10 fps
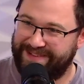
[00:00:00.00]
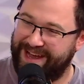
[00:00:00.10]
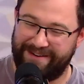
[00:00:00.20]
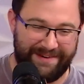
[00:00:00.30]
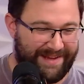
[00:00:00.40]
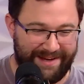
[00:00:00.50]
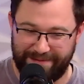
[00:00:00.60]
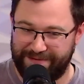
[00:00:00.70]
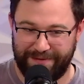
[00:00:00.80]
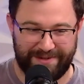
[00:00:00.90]
Everything
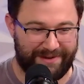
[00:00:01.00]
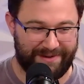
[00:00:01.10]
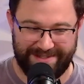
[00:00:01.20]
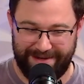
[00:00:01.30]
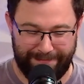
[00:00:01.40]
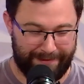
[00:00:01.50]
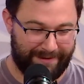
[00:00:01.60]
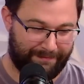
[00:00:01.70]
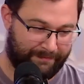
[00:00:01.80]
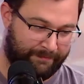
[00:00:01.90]
comes full circle at some
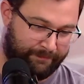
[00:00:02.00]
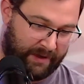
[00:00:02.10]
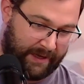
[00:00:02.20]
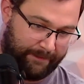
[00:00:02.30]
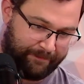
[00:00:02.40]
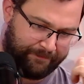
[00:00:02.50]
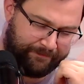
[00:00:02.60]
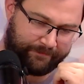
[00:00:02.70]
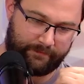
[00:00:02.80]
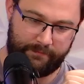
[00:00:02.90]
point. But
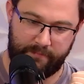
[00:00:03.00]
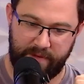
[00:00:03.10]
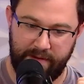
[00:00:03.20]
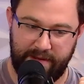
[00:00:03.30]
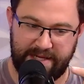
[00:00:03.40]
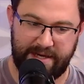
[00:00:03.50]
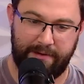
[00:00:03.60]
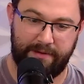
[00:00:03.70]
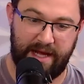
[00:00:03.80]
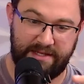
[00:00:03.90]

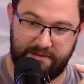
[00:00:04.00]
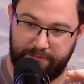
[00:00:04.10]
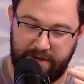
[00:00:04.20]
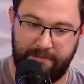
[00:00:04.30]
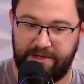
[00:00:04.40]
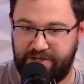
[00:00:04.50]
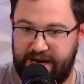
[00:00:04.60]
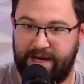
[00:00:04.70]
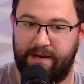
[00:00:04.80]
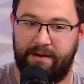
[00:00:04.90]
that's pretty much
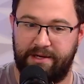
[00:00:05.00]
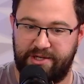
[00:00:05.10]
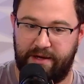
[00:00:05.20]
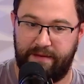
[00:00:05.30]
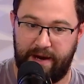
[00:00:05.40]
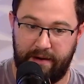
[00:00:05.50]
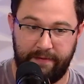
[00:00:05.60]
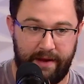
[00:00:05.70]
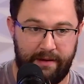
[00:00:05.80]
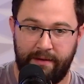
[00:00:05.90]
Jack in a nutshell there.
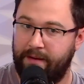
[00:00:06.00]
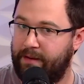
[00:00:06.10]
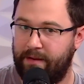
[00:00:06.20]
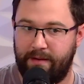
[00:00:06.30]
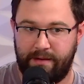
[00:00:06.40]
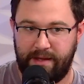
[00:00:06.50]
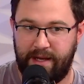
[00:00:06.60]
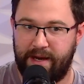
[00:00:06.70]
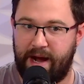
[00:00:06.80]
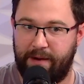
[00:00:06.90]
And then he
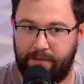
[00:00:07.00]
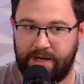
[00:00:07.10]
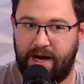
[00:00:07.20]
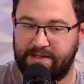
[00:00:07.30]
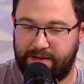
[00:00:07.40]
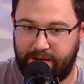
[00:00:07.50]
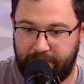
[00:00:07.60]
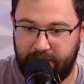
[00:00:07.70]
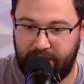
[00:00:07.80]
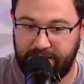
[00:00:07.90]
and I, constant
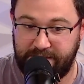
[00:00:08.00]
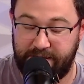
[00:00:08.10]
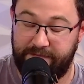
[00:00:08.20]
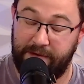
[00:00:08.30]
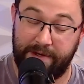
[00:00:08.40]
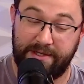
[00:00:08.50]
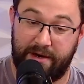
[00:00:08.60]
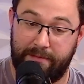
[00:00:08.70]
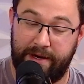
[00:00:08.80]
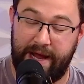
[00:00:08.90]
collaboration. If you want to talk
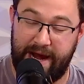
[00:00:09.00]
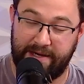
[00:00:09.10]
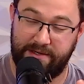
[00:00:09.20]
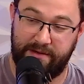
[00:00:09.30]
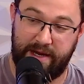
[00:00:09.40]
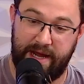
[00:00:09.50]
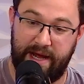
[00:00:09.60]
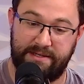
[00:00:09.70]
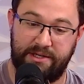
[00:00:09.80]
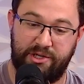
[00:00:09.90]
about an actor that
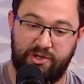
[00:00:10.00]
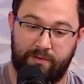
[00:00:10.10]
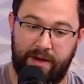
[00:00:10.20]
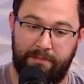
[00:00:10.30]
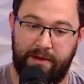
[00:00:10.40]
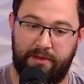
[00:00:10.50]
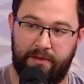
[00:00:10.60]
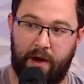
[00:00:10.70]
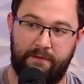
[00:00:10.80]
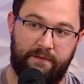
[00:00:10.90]
has extremely
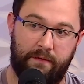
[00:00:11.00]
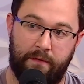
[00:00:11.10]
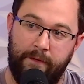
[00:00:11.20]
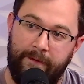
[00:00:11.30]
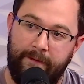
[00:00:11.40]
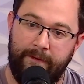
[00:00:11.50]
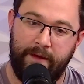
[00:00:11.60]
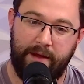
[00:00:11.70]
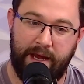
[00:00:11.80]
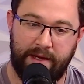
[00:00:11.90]
thoughtful
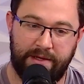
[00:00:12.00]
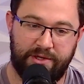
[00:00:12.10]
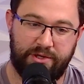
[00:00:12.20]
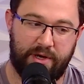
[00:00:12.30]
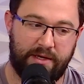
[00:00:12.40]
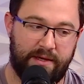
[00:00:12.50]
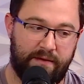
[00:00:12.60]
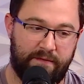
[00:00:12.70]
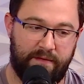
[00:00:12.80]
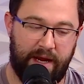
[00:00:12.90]
and
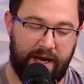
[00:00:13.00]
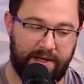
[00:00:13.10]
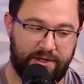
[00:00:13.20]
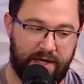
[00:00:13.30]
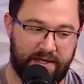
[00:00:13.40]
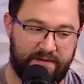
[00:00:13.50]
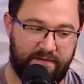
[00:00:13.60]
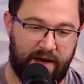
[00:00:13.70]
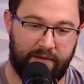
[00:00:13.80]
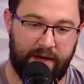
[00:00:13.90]
constructive and just
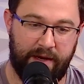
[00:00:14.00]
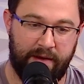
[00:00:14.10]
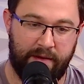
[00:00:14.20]
very